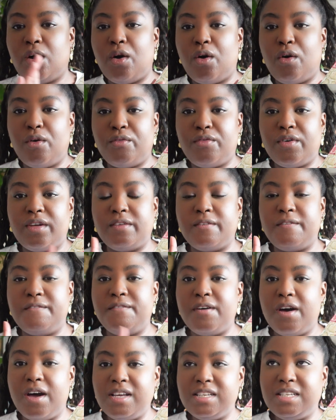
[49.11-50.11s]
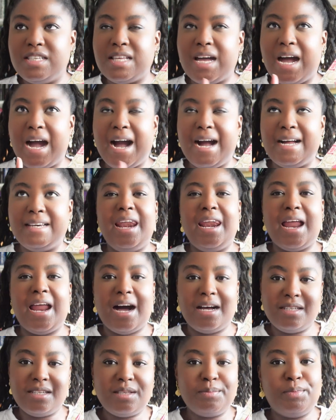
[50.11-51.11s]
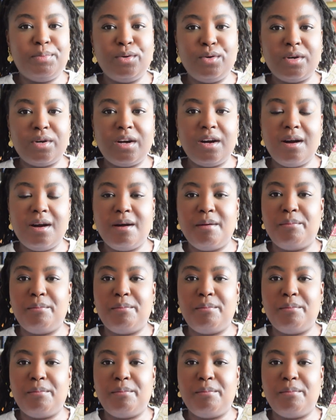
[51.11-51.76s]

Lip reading: of the first and last book,